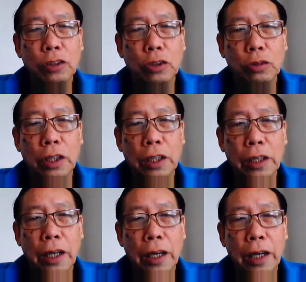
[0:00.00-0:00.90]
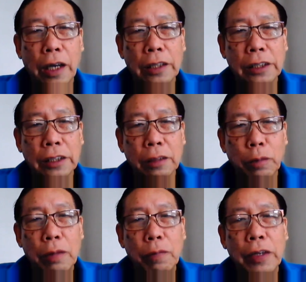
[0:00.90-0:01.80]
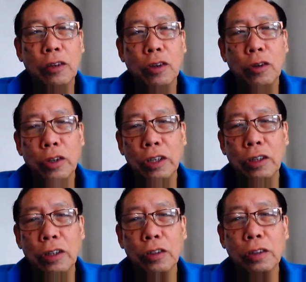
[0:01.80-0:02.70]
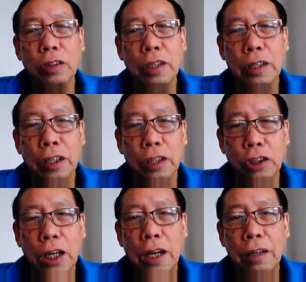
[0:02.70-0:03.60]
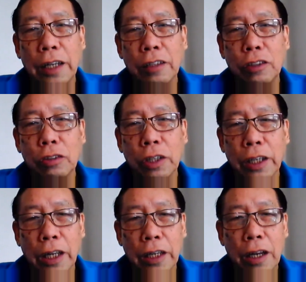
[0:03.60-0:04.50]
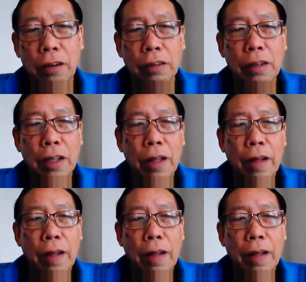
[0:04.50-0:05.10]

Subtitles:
so that as the baby grow into a child and to an adult,